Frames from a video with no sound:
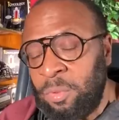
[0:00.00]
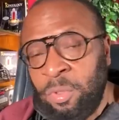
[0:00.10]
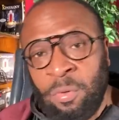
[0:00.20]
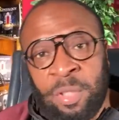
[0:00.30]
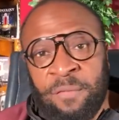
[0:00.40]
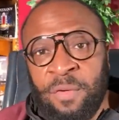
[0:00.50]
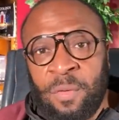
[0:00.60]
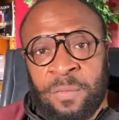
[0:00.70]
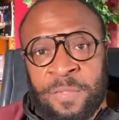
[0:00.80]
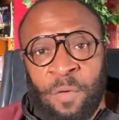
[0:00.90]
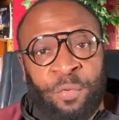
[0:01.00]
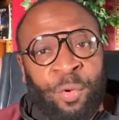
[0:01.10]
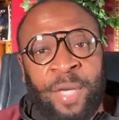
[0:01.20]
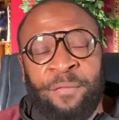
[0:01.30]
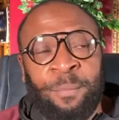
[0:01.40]
You don't give yourself
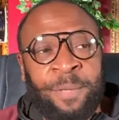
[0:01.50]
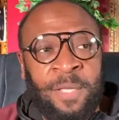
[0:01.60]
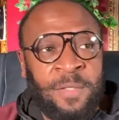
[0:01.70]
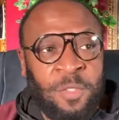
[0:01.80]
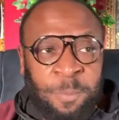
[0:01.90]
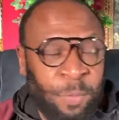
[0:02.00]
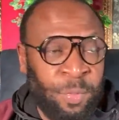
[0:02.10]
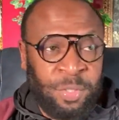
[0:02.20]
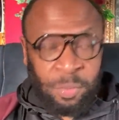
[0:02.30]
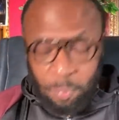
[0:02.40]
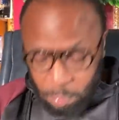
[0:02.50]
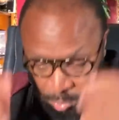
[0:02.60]
credit for being spiritual.